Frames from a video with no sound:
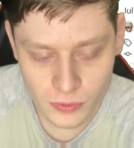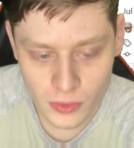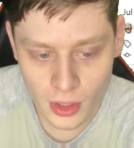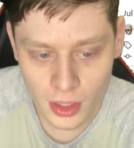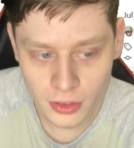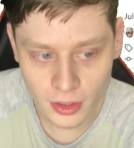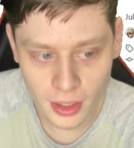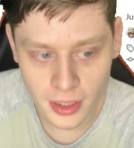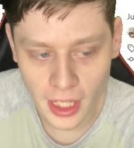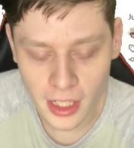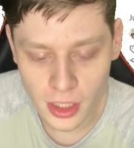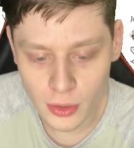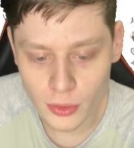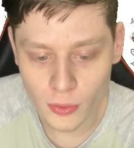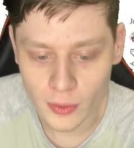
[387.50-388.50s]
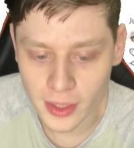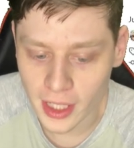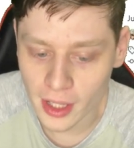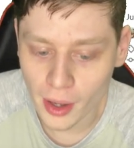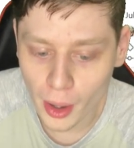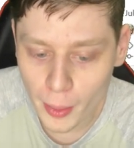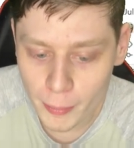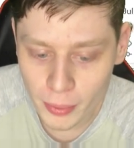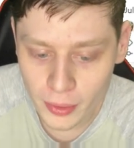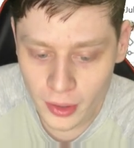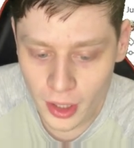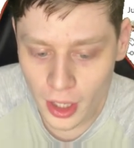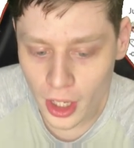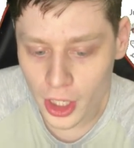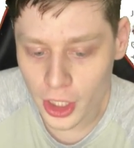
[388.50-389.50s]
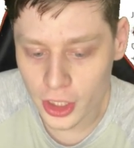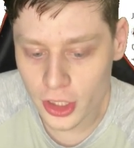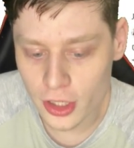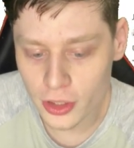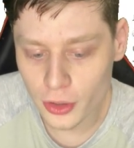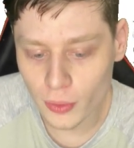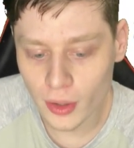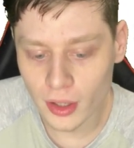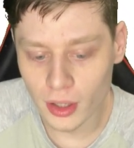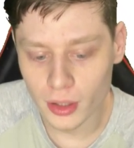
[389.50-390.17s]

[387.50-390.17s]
It's going to take you to a GitHub, and then you're going to